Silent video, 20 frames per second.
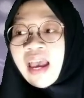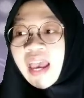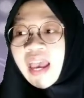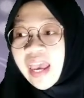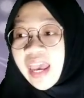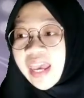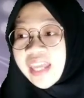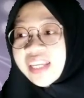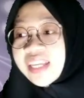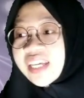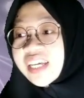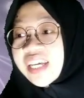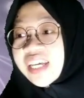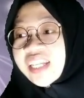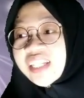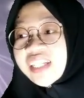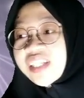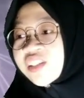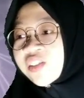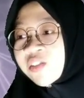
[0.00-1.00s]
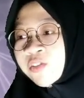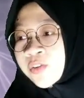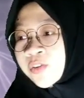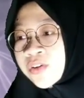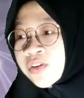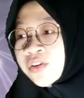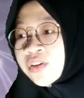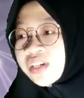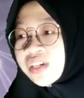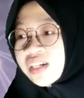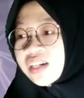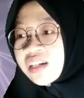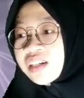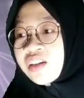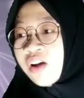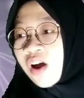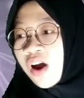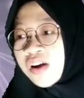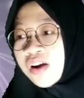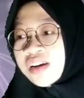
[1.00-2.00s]
And it is true the
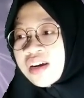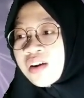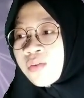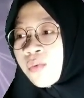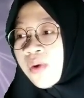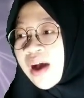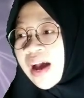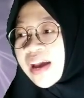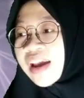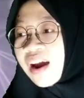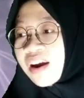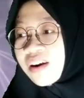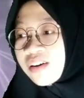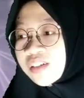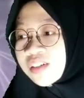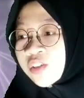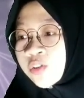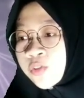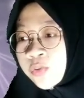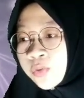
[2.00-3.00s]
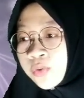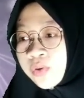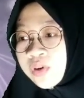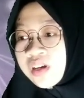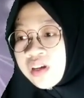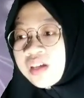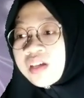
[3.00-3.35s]
other way around too.